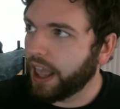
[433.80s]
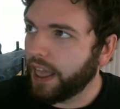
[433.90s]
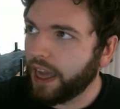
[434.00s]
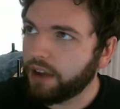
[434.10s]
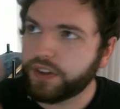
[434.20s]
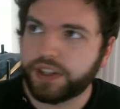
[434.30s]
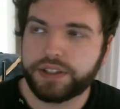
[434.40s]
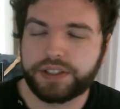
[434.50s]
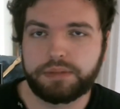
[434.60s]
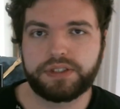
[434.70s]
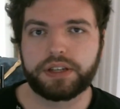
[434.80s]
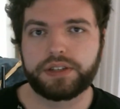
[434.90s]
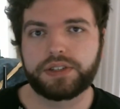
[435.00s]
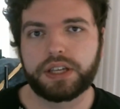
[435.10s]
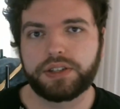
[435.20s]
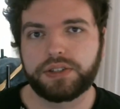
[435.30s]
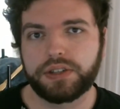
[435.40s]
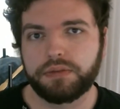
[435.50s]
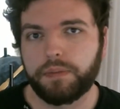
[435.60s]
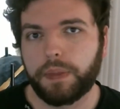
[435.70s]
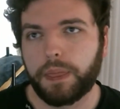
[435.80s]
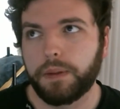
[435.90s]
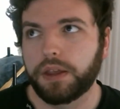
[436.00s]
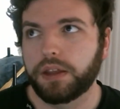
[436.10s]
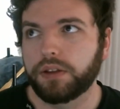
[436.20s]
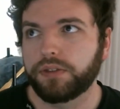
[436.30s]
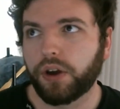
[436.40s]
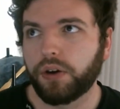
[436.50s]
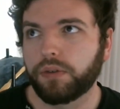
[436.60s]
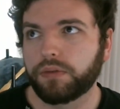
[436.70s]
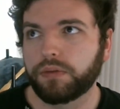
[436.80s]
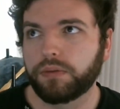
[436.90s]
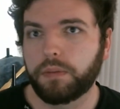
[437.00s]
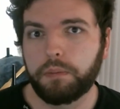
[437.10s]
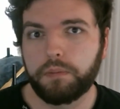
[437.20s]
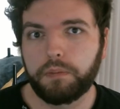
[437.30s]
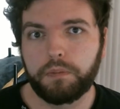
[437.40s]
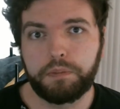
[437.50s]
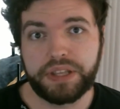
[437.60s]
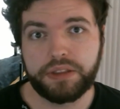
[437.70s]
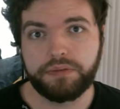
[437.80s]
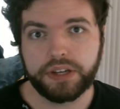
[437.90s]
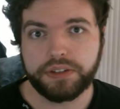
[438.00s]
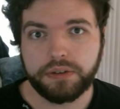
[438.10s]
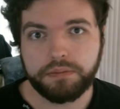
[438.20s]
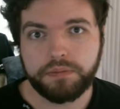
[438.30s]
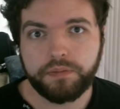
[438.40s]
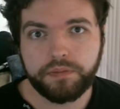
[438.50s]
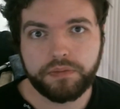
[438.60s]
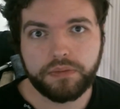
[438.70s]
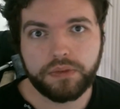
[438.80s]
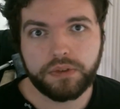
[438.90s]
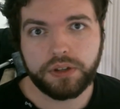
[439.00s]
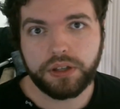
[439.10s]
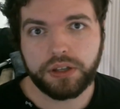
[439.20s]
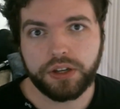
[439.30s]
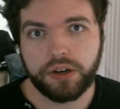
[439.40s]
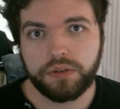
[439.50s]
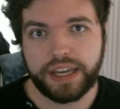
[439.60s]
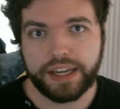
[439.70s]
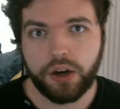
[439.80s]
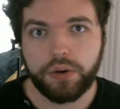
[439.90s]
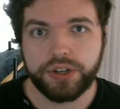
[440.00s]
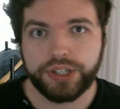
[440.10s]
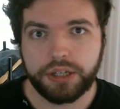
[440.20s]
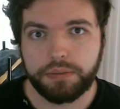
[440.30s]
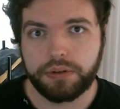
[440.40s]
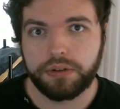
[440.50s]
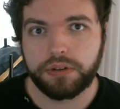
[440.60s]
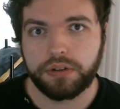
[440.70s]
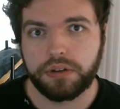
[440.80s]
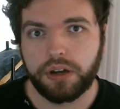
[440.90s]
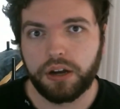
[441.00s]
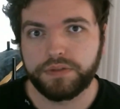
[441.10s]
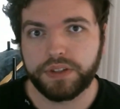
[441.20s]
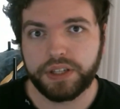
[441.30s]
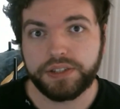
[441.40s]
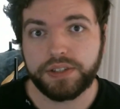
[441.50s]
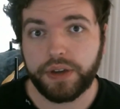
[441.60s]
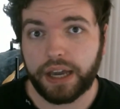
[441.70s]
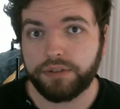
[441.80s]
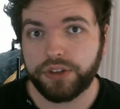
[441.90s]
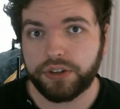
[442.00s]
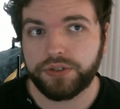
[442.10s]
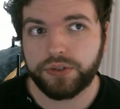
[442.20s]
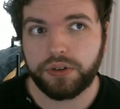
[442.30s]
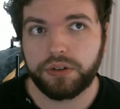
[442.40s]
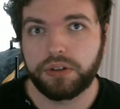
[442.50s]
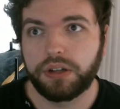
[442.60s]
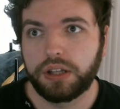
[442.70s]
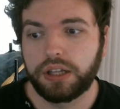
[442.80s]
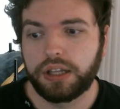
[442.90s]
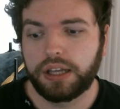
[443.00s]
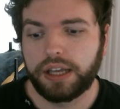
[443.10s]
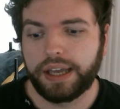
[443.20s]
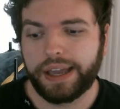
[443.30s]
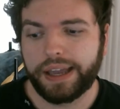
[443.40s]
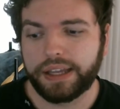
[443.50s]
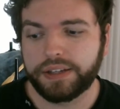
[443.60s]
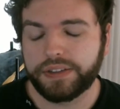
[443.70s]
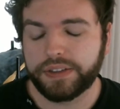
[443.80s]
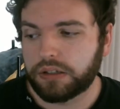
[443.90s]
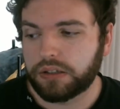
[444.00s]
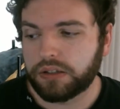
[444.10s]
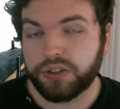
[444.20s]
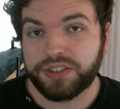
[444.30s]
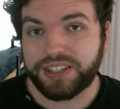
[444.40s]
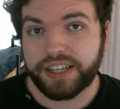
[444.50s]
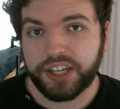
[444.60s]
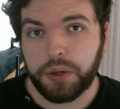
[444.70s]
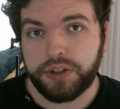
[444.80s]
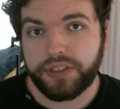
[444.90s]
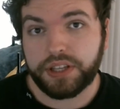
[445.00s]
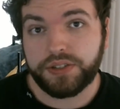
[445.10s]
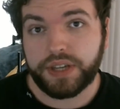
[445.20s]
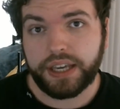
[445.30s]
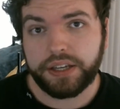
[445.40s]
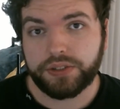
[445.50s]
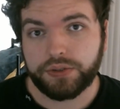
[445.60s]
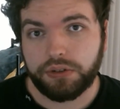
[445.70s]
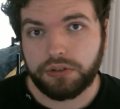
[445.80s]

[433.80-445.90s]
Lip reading: everything seems like it's against you, don't be the victim. Take ownership of the things that you have in your control, and learn to let go of the things you can't control.